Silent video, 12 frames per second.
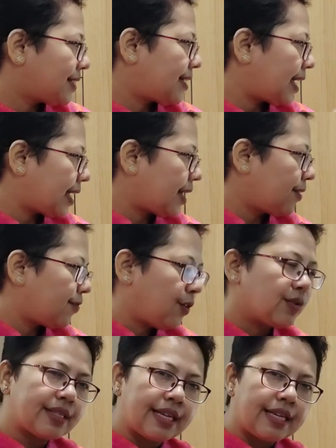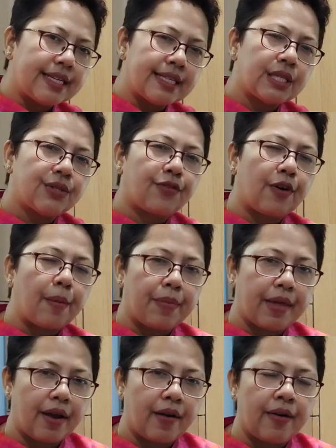just taken few sentences from
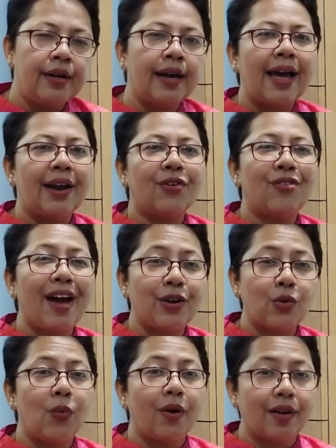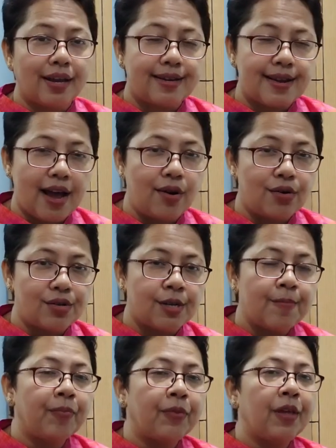there and try to work it out.
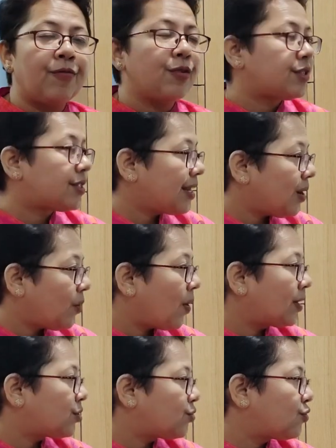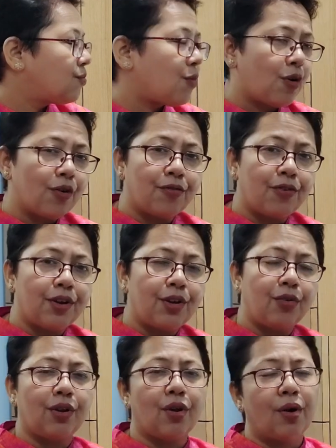If you still want to do more of it,
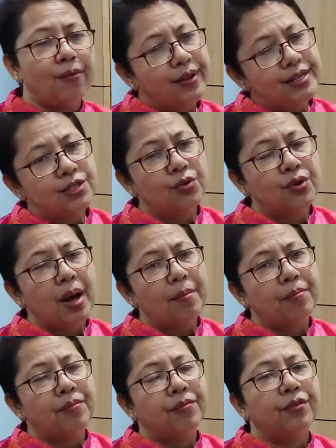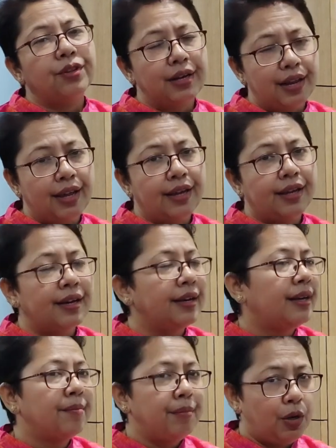you can always look up for the link
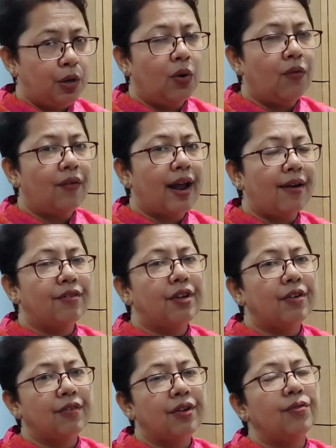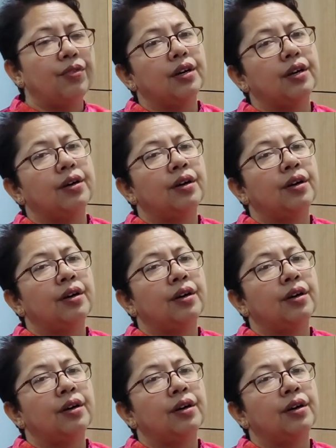below where I've given